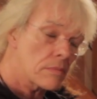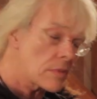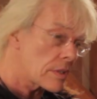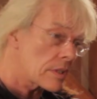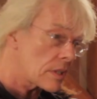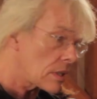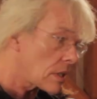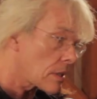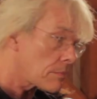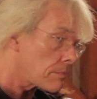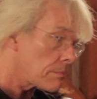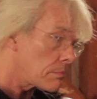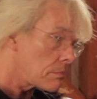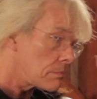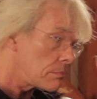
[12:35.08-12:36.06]
the
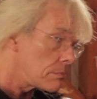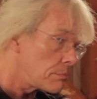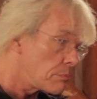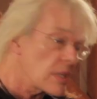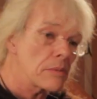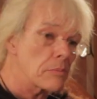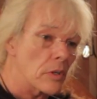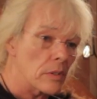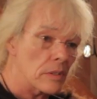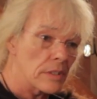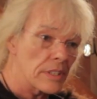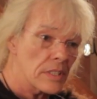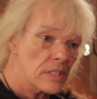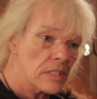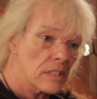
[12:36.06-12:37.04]
B model.
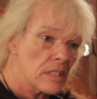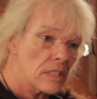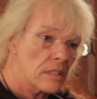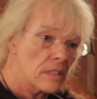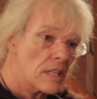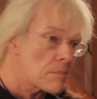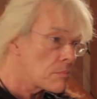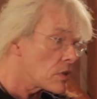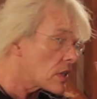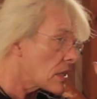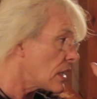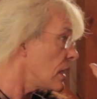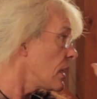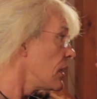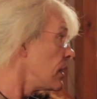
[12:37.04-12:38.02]
It's an
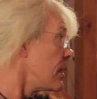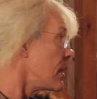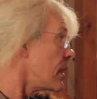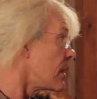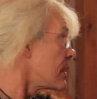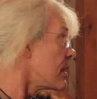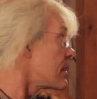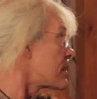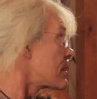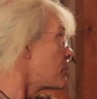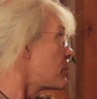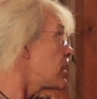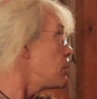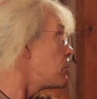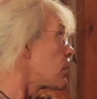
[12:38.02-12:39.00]
MD, and it's the
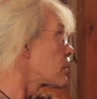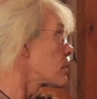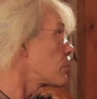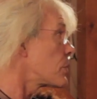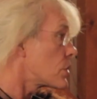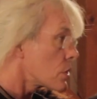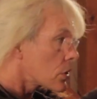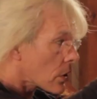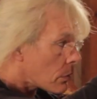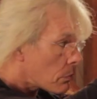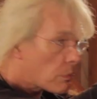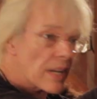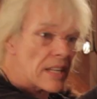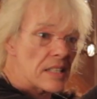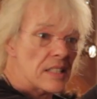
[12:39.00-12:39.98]
B model, which has got
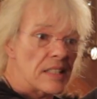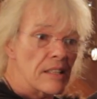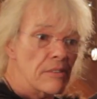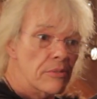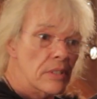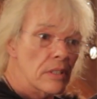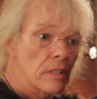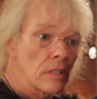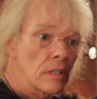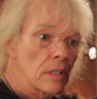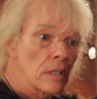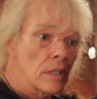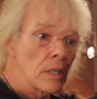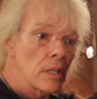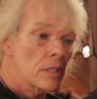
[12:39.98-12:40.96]
bass lift
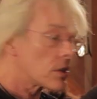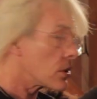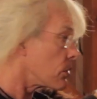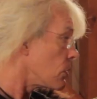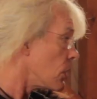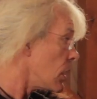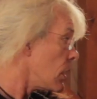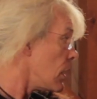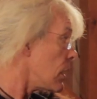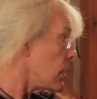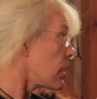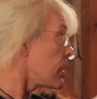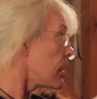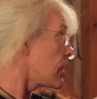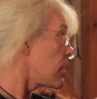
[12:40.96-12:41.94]
to
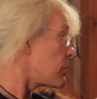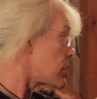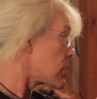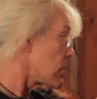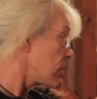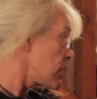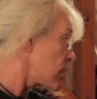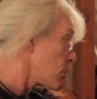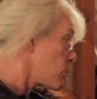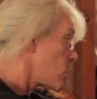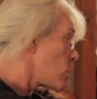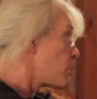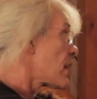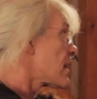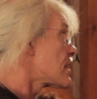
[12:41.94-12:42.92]
give us a little
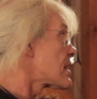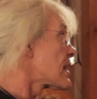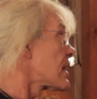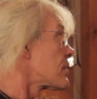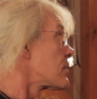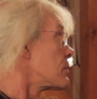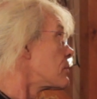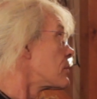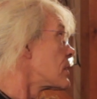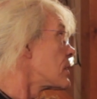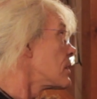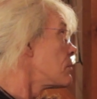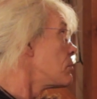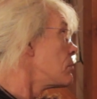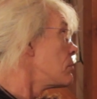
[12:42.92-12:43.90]
more bass out of
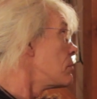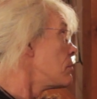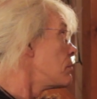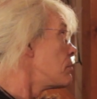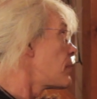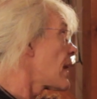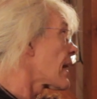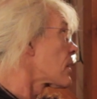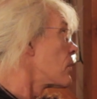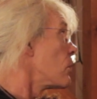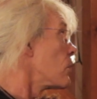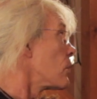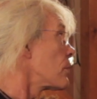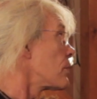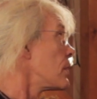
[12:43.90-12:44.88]
the back
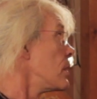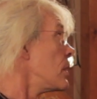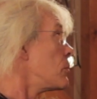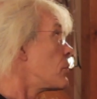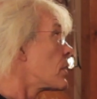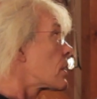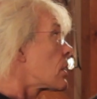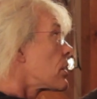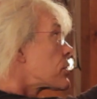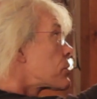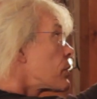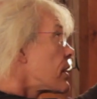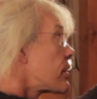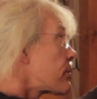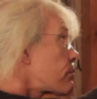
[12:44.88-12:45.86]
horn, because
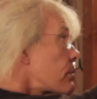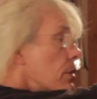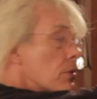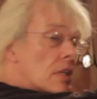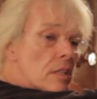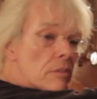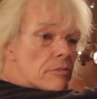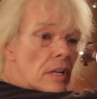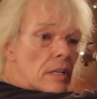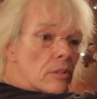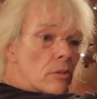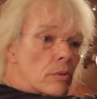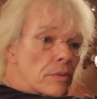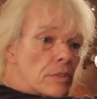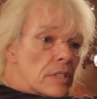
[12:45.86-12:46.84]
we're throating the front
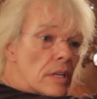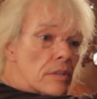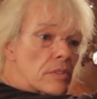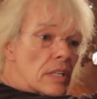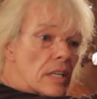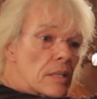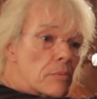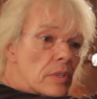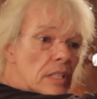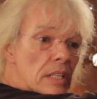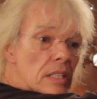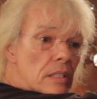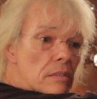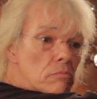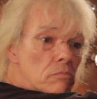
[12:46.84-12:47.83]
horn so tight, we're
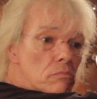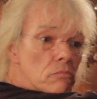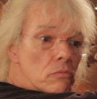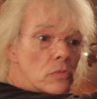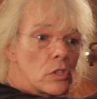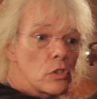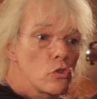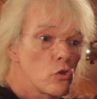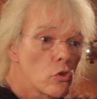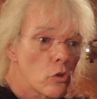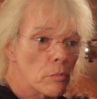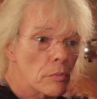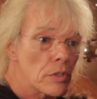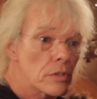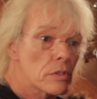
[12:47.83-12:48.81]
getting
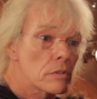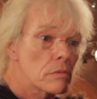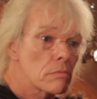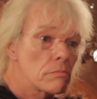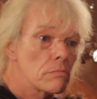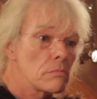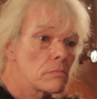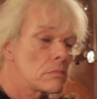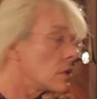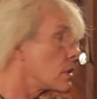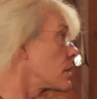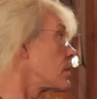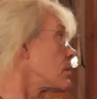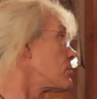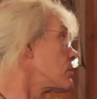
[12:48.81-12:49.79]
enormous
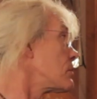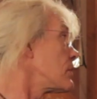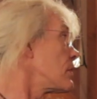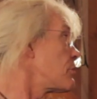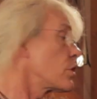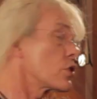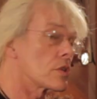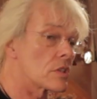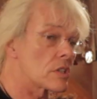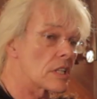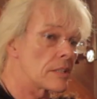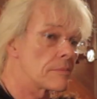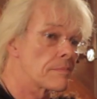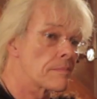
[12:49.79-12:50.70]
efficiency.